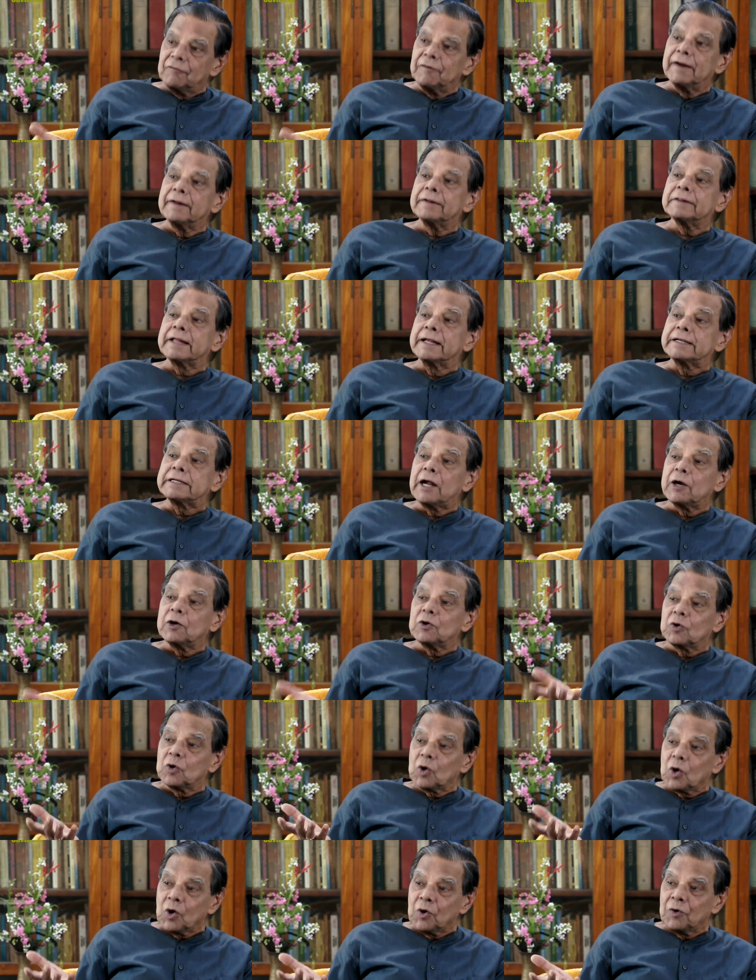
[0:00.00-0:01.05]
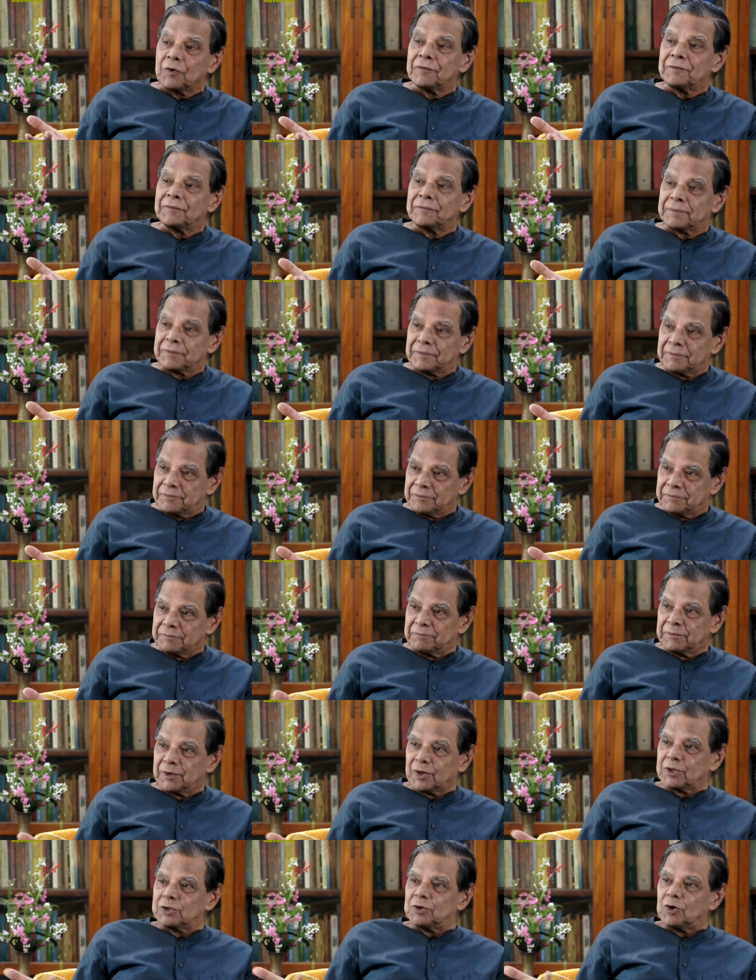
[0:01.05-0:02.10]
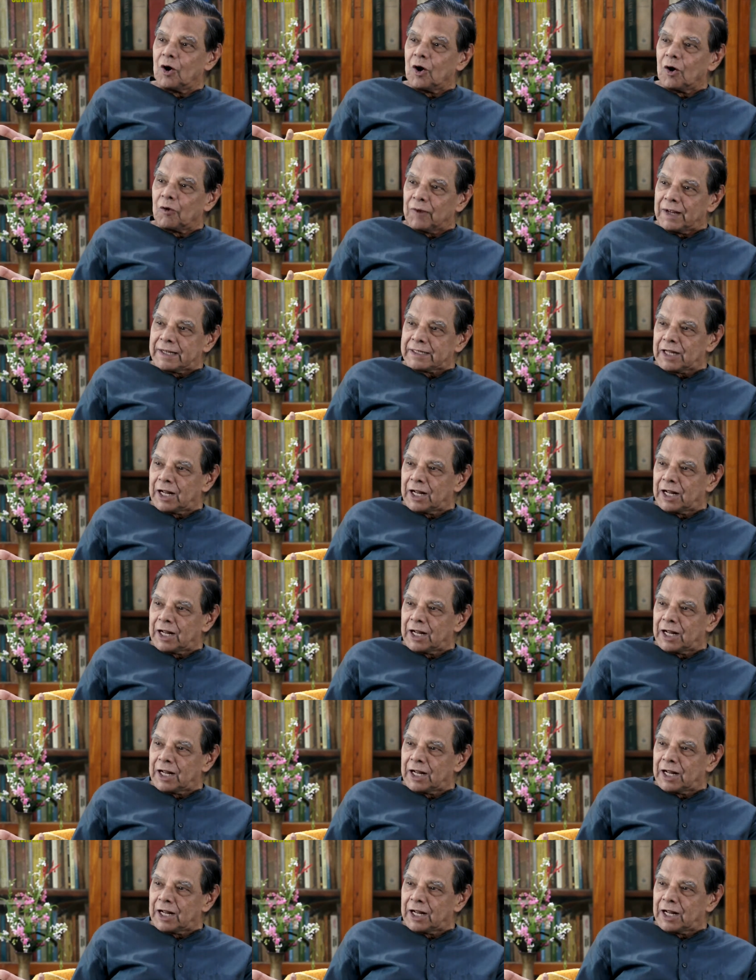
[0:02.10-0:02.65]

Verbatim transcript: when things have to grow. Because you always